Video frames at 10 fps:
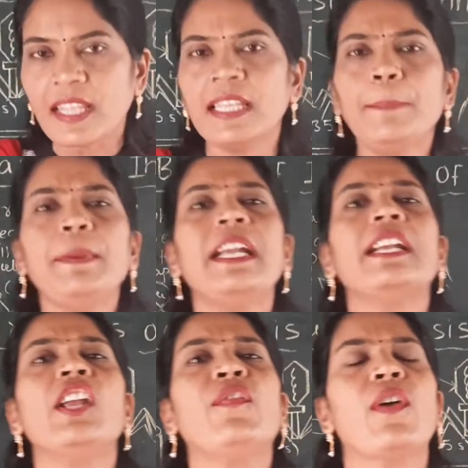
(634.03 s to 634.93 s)

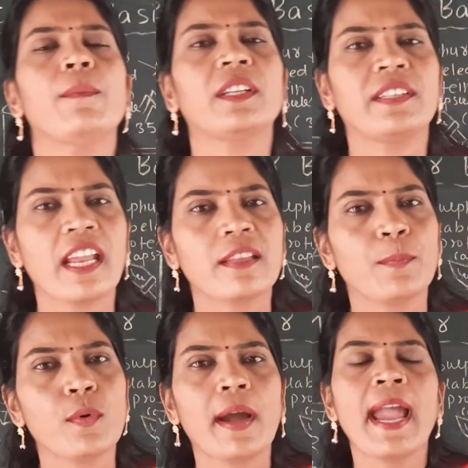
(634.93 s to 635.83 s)
repeatedly from the
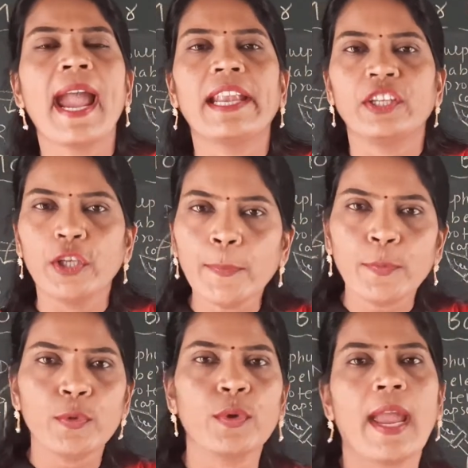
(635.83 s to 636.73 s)
textbook, and if
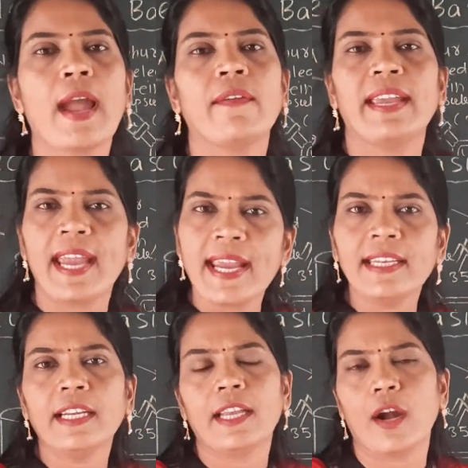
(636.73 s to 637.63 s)
you have
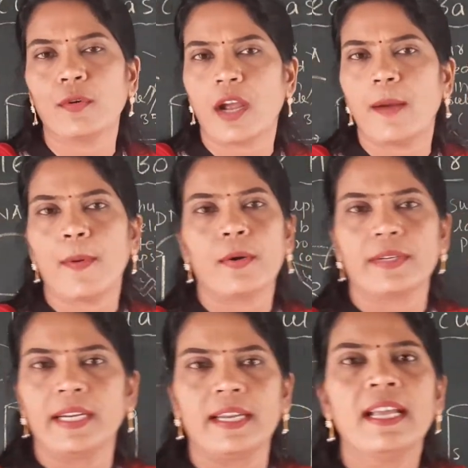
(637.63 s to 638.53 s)
any doubt about
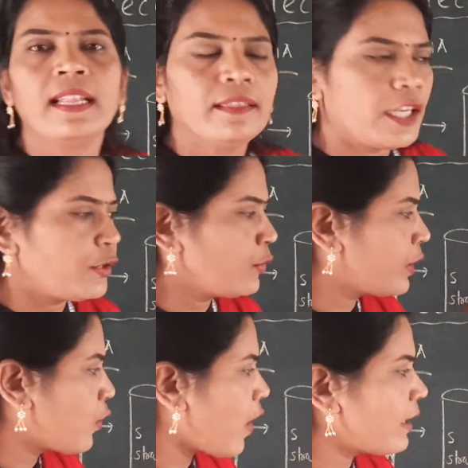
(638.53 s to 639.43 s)
it, then you
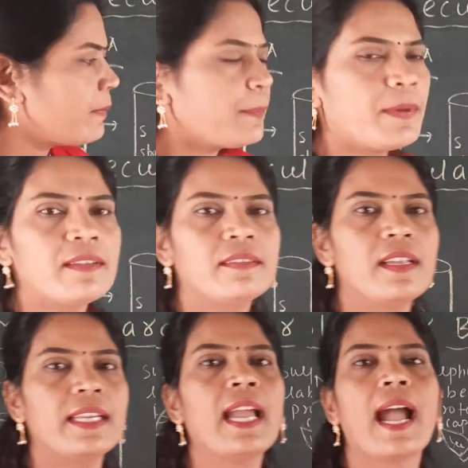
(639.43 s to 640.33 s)
call me
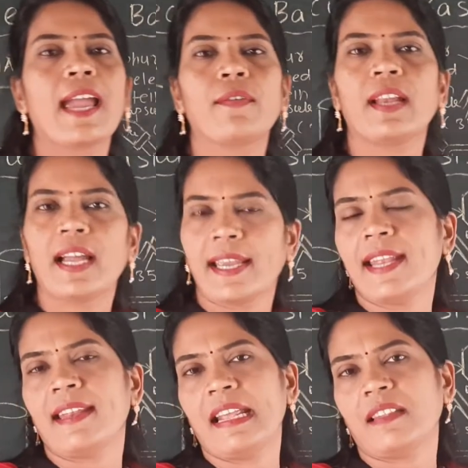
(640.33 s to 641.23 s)
personally. I will
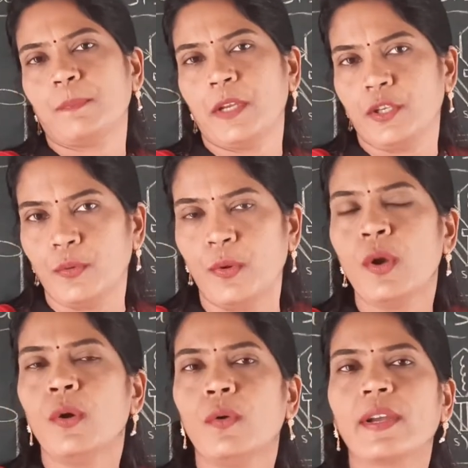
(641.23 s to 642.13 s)
again explain you.
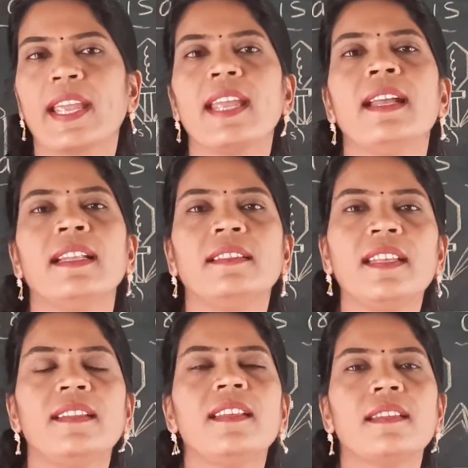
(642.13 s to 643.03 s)
Okay,
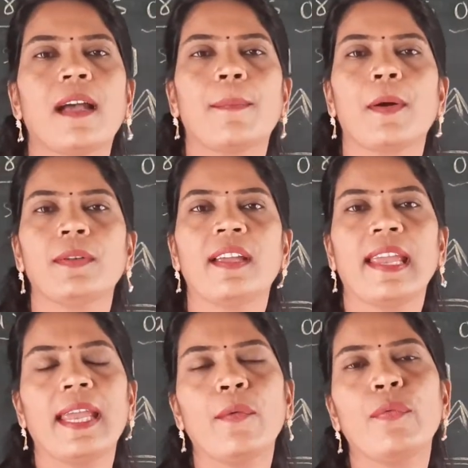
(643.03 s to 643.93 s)
this is about the
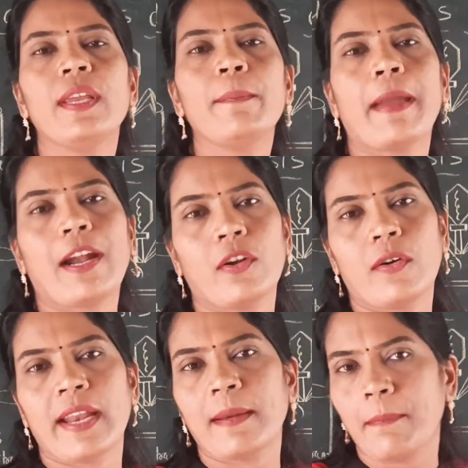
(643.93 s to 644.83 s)
every
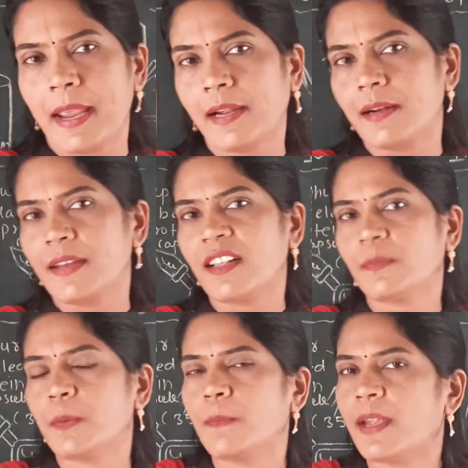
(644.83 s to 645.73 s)
MacLeod and McCarthy
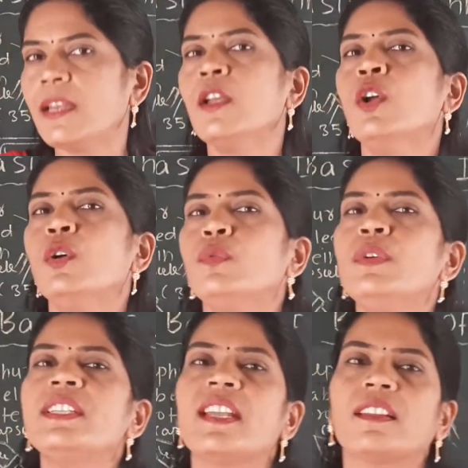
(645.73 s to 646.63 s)
experiment,
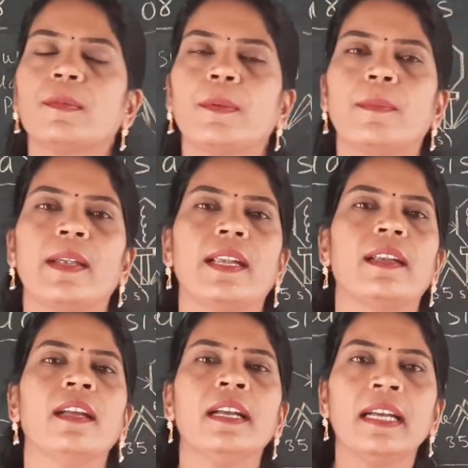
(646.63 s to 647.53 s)
which experiment
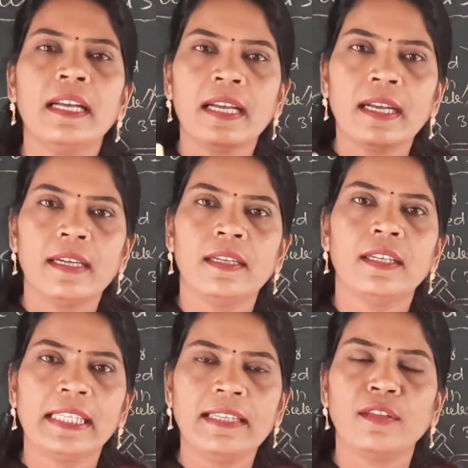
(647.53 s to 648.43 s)

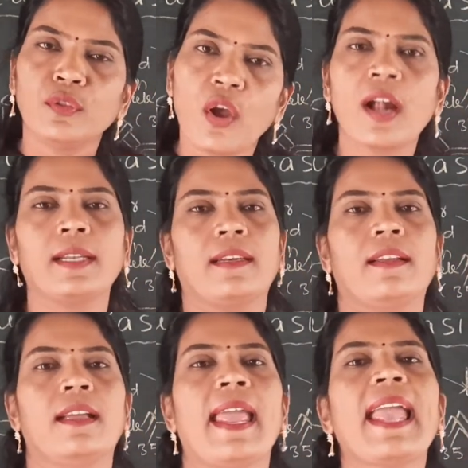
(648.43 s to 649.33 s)
is not
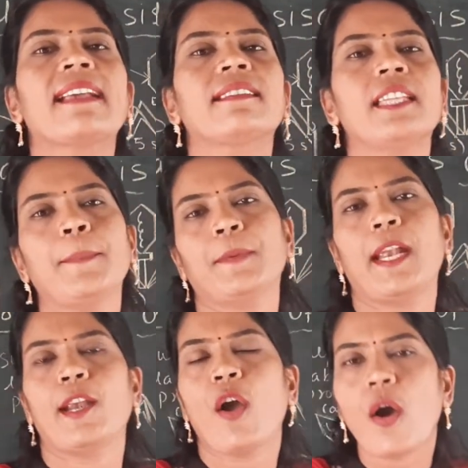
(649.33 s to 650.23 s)

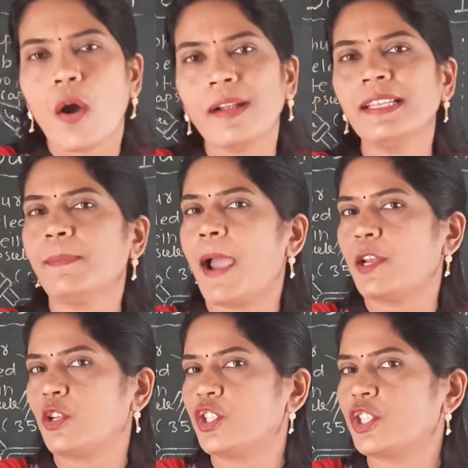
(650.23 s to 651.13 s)
accepted all the
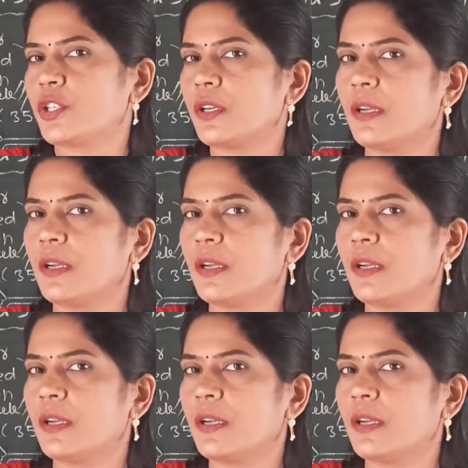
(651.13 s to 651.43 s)
biologists,